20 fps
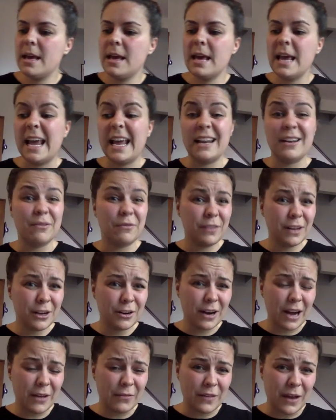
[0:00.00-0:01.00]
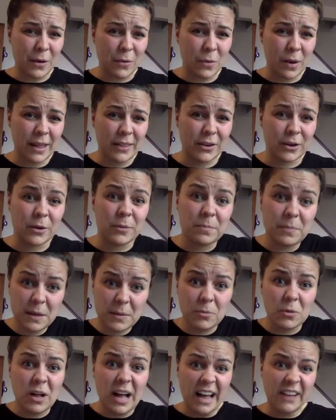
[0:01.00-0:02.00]
And to figure out that weather,
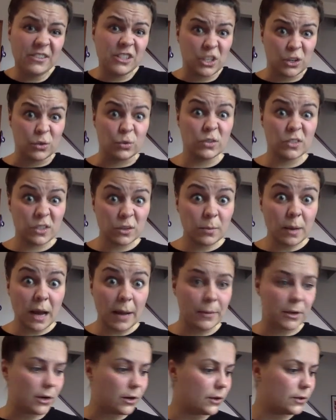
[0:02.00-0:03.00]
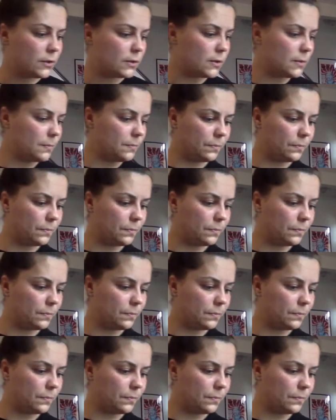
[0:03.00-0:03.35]
people have to use thermometers.